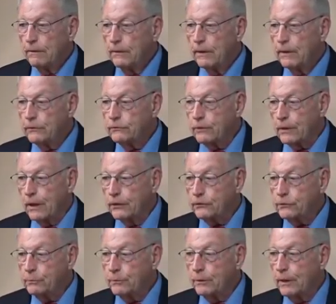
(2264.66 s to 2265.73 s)
then as the
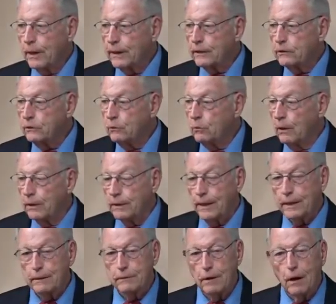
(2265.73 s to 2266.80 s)
customer, I could do what?
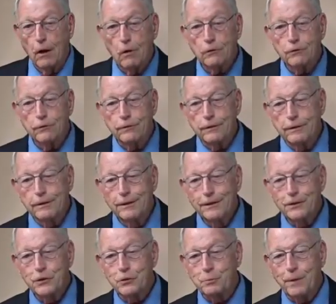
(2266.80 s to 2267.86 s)
I could alter the,
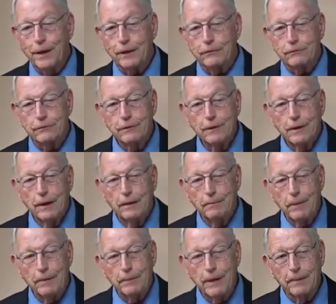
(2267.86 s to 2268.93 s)
the specs.
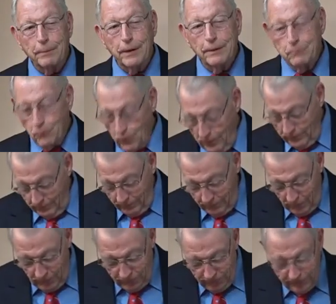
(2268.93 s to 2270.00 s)
And maybe I paid more,
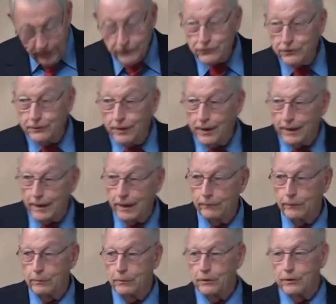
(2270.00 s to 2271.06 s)
more for the engine than I
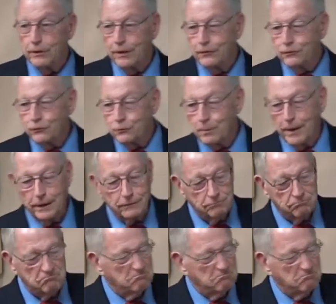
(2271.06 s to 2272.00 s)
gave him in the initial specs.